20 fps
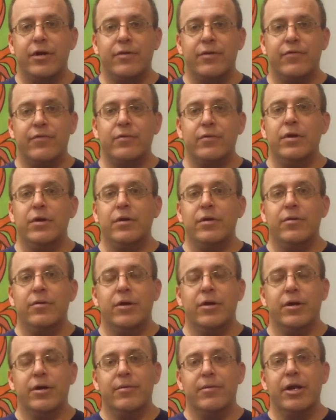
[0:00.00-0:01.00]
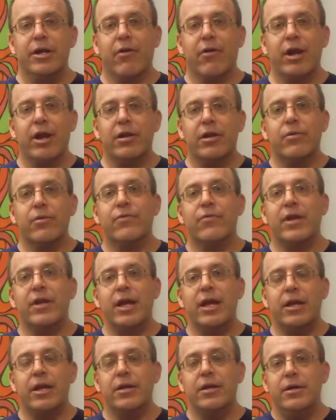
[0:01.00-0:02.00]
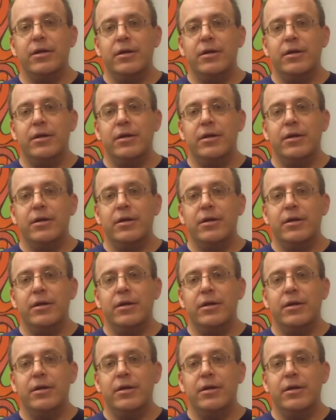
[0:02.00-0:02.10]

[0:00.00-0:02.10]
just integrated Lucene.